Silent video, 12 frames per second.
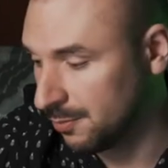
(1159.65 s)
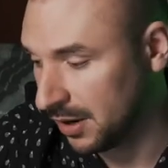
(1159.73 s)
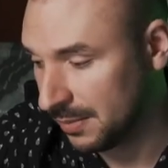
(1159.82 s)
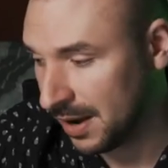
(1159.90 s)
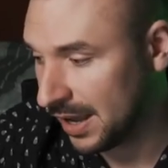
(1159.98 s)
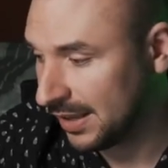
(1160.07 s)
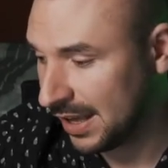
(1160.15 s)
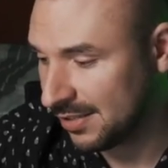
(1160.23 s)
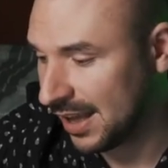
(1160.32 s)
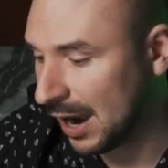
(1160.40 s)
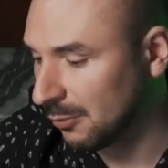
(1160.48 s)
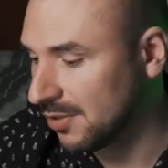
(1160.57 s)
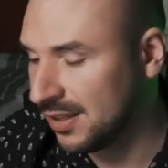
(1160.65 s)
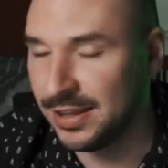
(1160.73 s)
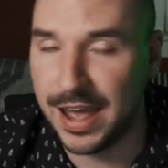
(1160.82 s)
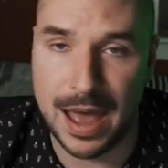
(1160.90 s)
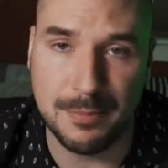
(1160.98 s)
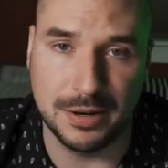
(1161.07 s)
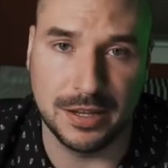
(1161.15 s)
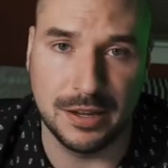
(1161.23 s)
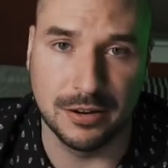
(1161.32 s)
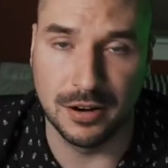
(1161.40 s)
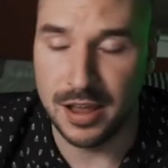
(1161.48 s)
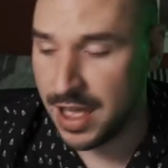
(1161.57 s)
But in my case, I don't see it happening
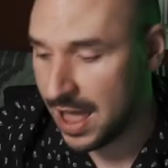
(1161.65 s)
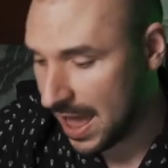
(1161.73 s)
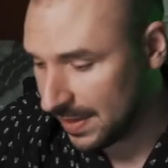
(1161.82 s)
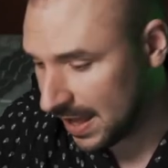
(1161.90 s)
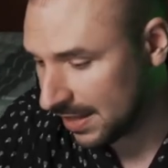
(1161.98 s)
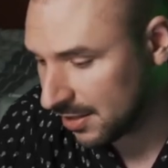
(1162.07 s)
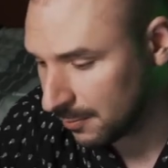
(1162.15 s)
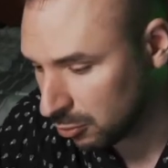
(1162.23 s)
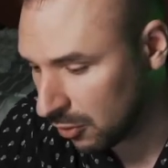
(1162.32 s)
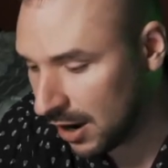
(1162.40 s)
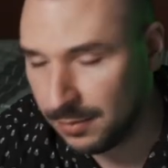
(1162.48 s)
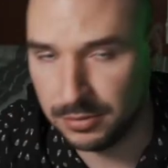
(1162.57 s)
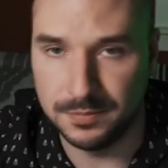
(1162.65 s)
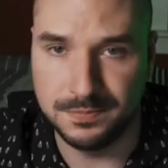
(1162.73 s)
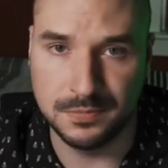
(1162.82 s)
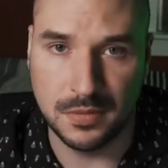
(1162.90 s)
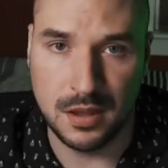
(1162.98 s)
here. And that's the problem.